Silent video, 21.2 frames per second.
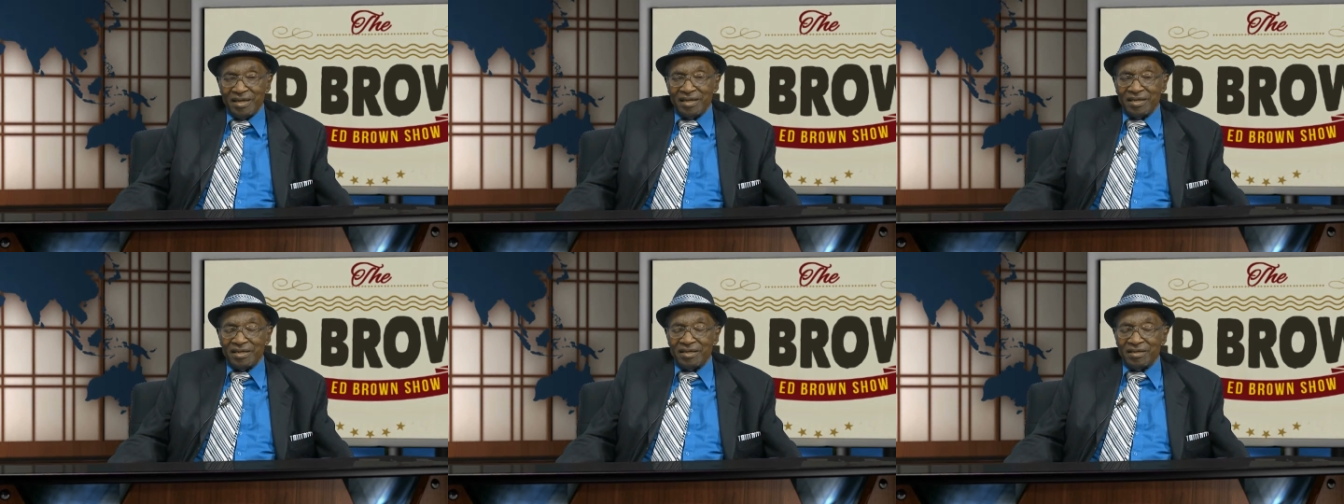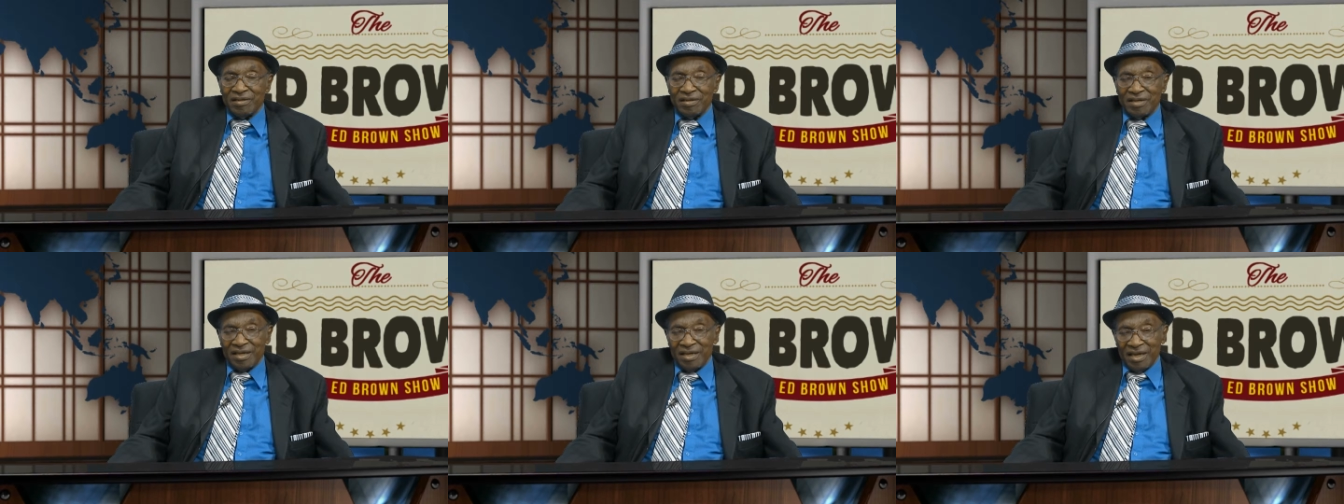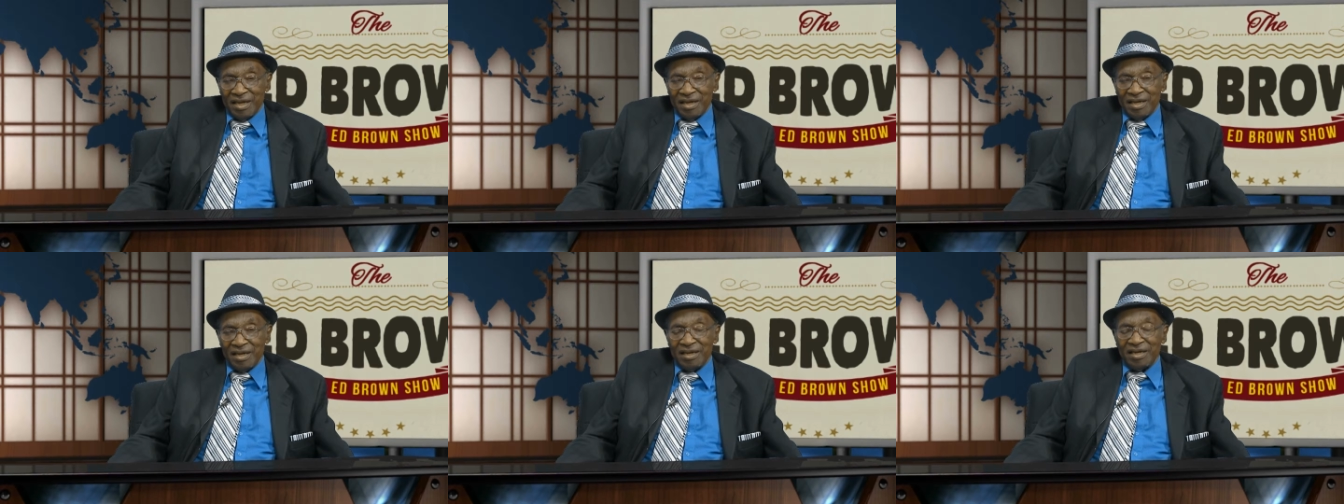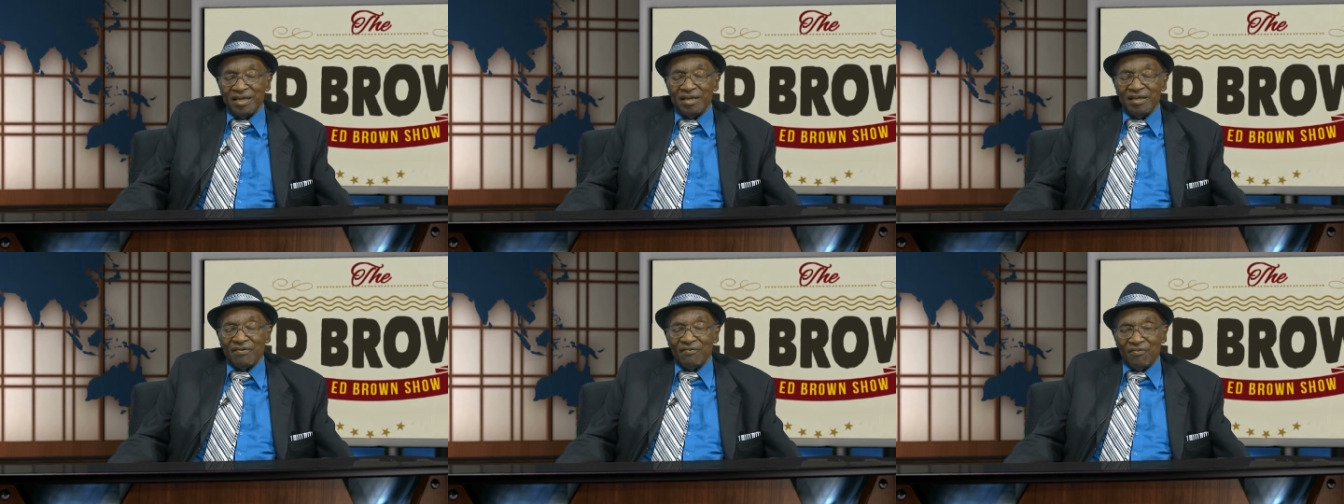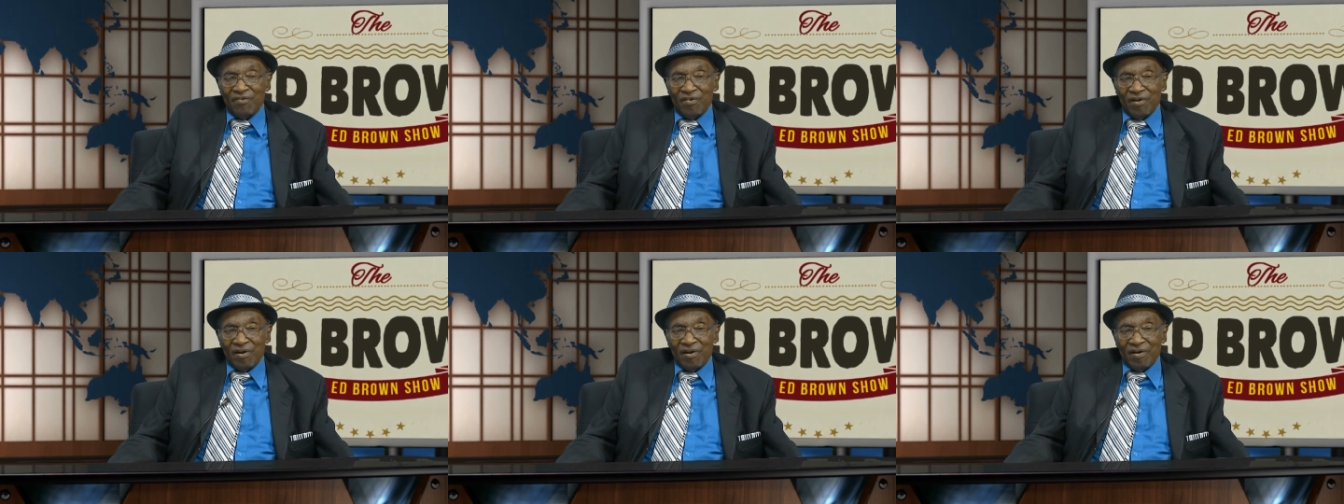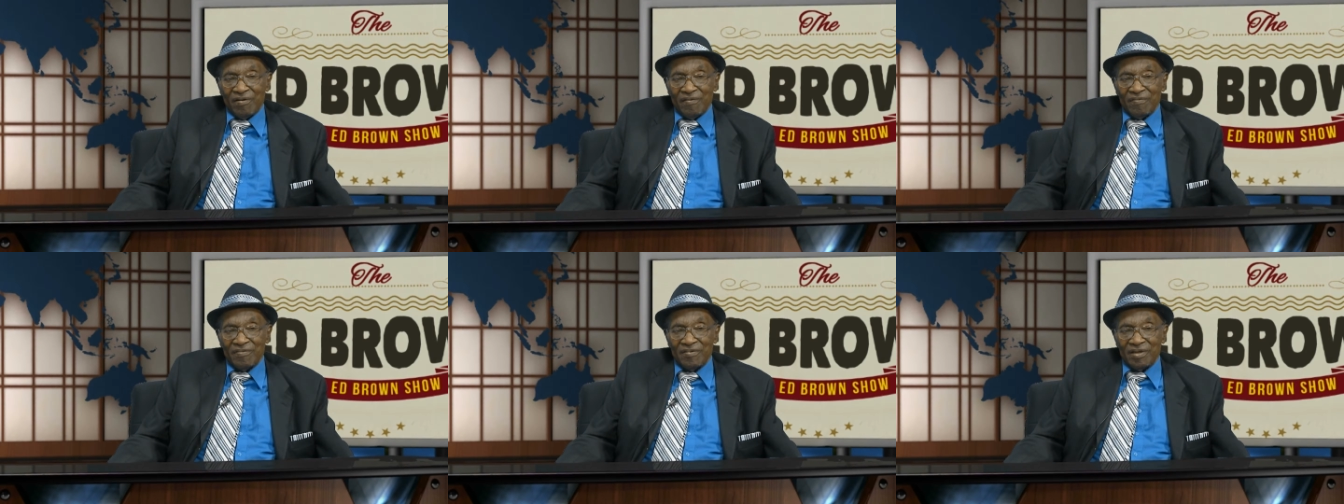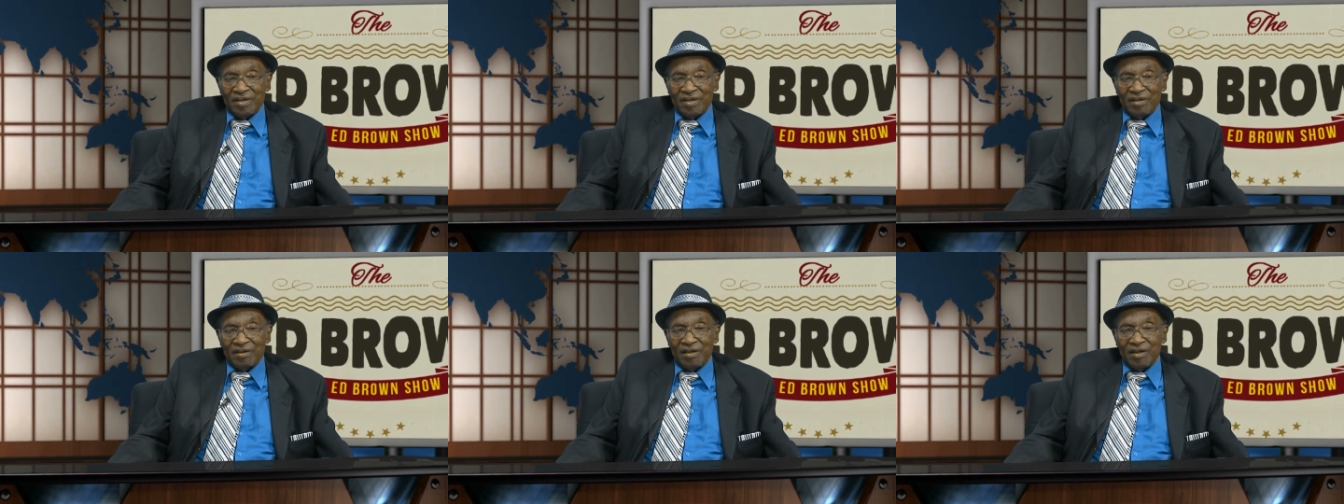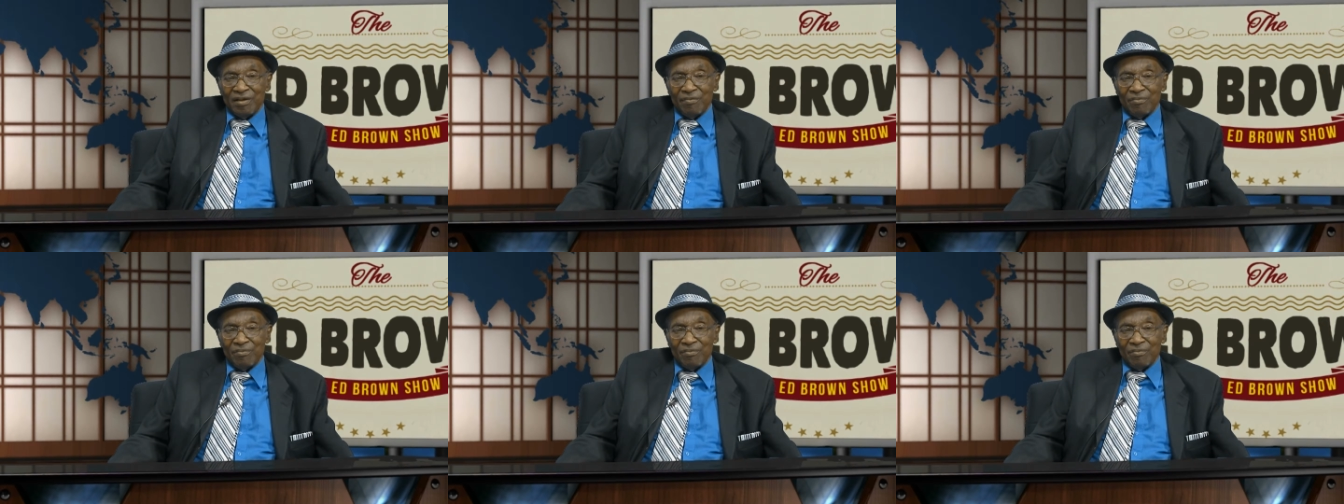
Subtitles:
to get involved in